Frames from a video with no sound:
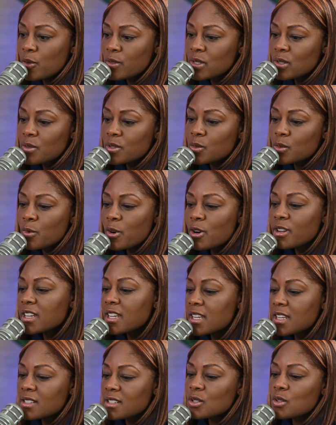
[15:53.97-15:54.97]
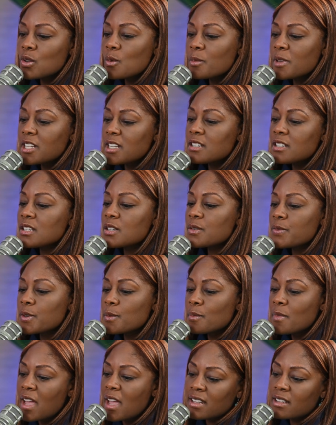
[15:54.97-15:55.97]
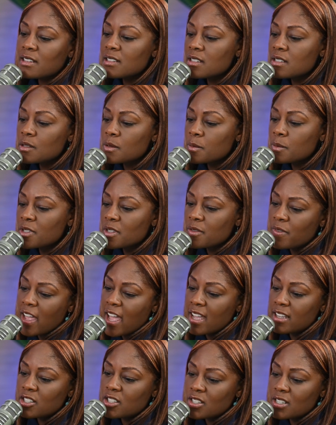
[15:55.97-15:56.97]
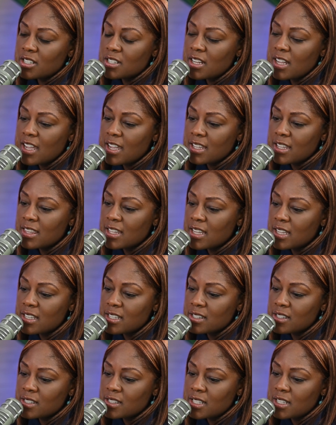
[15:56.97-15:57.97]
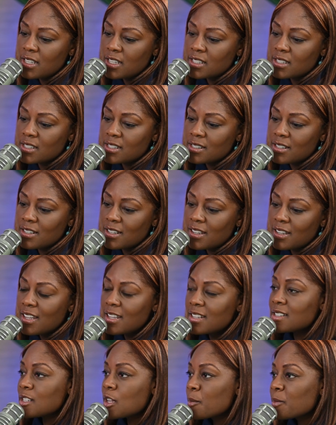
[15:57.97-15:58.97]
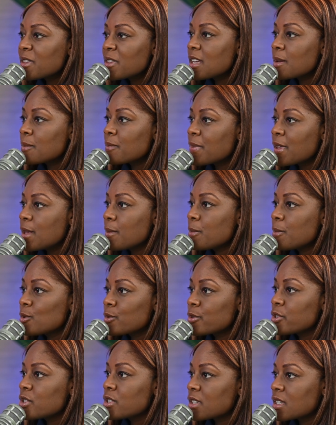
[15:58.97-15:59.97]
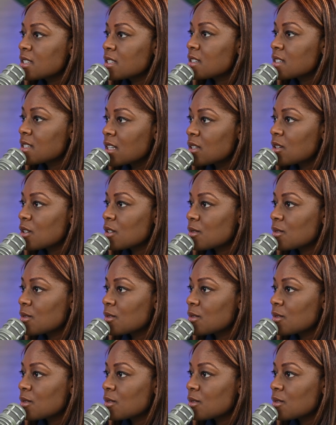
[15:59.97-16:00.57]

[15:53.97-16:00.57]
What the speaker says: So it's working in so many different mechanisms of action. I think it's something people should consider.